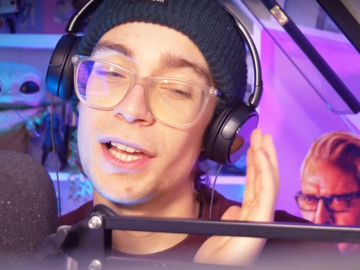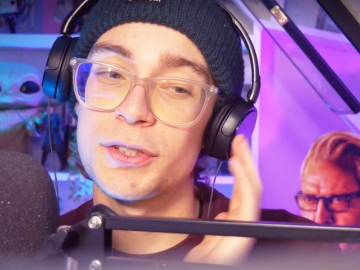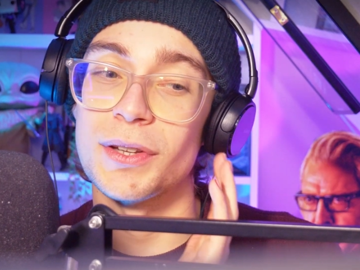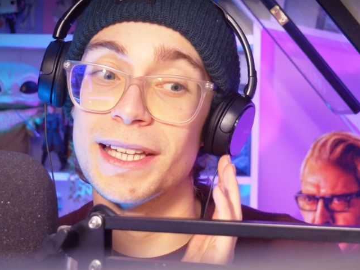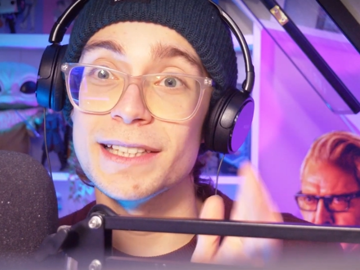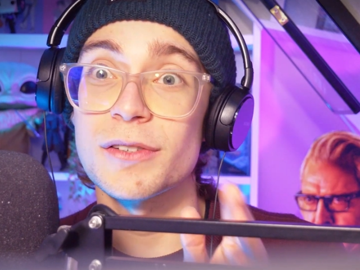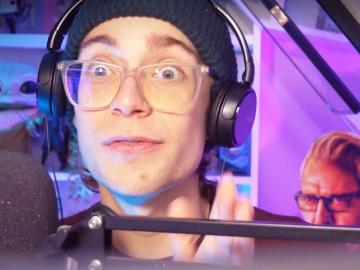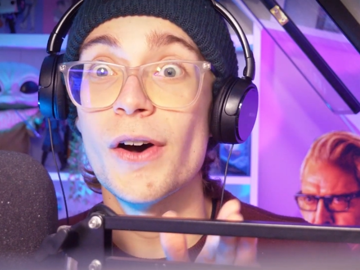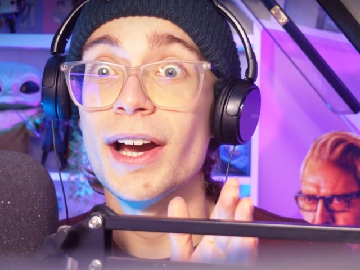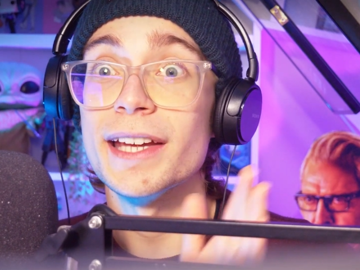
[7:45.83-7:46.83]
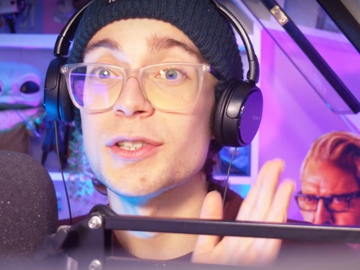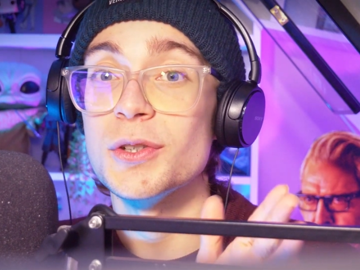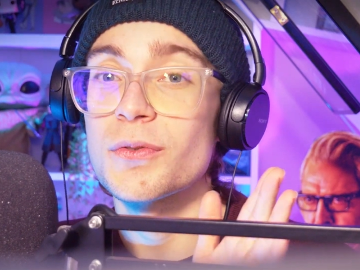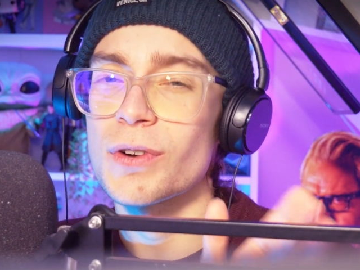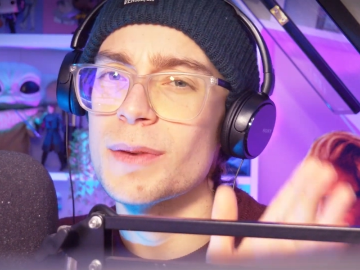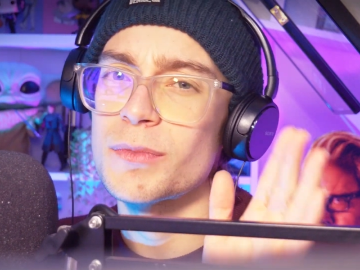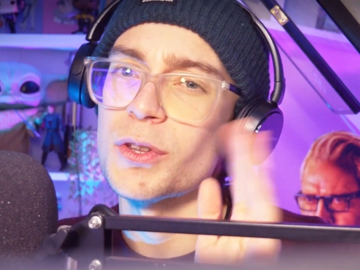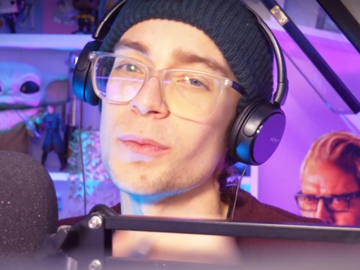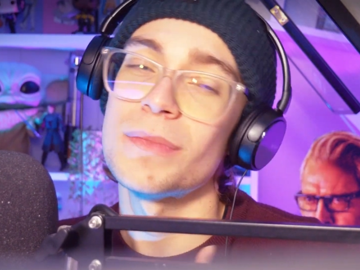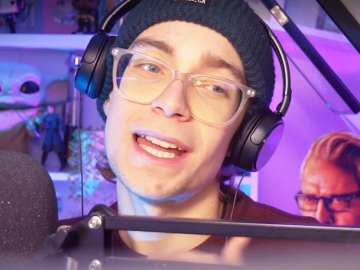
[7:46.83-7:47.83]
So they need to find who framed them.